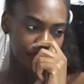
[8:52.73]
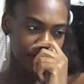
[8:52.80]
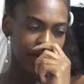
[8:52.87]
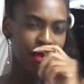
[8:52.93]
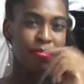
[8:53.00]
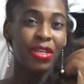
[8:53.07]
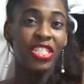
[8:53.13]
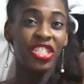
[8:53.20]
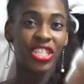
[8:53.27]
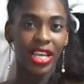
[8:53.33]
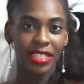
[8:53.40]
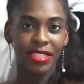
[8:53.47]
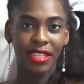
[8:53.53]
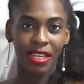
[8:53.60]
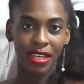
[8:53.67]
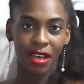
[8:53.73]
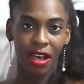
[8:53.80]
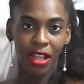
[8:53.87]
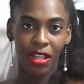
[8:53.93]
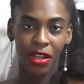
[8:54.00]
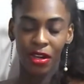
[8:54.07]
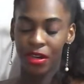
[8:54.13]
majestic
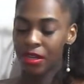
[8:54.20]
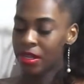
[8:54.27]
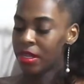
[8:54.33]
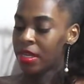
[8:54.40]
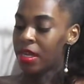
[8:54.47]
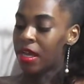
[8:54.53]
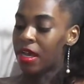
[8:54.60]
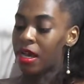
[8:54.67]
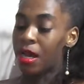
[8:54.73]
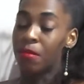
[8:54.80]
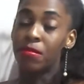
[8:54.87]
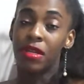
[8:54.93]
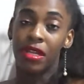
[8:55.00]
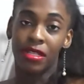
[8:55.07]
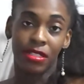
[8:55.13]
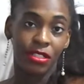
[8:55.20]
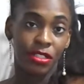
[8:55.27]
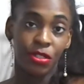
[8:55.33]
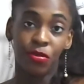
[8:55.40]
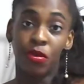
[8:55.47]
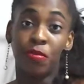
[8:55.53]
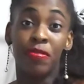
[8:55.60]
color, you
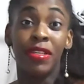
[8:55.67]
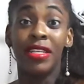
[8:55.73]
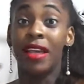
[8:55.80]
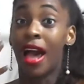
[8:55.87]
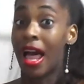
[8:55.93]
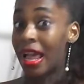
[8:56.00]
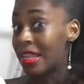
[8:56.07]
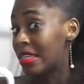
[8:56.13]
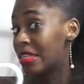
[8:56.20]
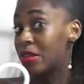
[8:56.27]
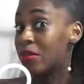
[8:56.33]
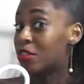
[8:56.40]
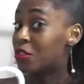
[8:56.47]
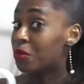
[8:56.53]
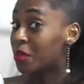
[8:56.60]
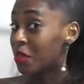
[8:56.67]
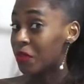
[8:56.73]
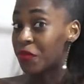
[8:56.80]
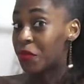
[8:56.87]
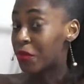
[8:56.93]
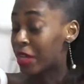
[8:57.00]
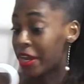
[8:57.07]
will be highly on trend if
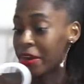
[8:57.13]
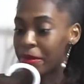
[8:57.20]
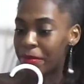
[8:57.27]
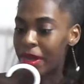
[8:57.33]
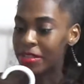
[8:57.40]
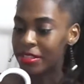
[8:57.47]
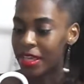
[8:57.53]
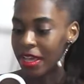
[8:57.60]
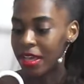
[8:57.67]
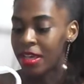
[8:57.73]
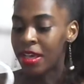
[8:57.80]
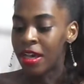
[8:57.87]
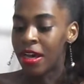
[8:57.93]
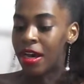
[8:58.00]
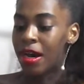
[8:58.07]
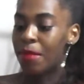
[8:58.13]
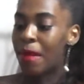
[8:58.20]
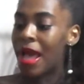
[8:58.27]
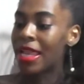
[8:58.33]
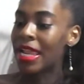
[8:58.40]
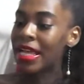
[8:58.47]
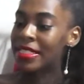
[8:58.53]
you care about that. I
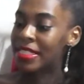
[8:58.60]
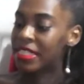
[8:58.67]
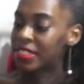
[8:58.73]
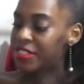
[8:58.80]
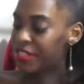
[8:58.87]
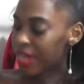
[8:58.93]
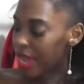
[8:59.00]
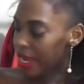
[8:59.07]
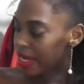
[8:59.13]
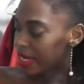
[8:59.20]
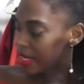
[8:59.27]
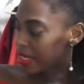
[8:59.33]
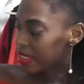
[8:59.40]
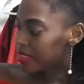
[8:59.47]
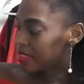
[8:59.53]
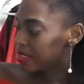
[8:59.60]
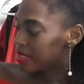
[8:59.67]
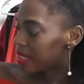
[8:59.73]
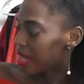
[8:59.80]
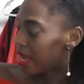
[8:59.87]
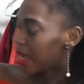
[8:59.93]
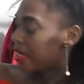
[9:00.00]
like this jacket. It's
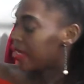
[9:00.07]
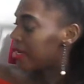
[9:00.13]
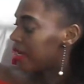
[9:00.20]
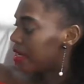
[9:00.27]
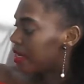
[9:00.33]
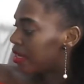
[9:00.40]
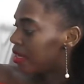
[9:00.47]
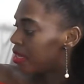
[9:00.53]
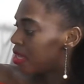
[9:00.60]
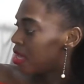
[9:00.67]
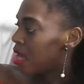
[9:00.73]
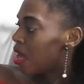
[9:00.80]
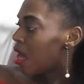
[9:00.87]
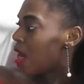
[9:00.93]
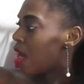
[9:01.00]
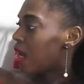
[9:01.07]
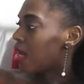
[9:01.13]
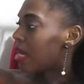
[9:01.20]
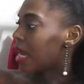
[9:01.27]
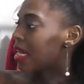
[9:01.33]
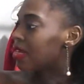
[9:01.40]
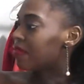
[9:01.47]
like a
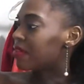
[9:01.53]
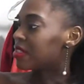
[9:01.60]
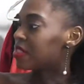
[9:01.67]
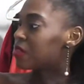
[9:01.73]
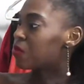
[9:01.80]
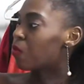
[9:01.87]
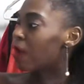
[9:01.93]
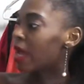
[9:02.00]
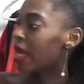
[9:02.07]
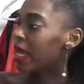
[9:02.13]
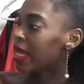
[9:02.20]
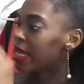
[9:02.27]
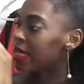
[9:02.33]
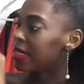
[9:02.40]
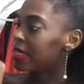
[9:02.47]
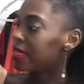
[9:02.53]
kind of a suede